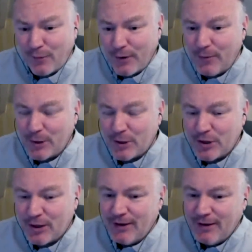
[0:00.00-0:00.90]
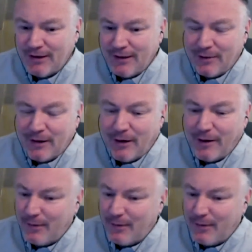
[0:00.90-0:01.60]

for it, which, well, I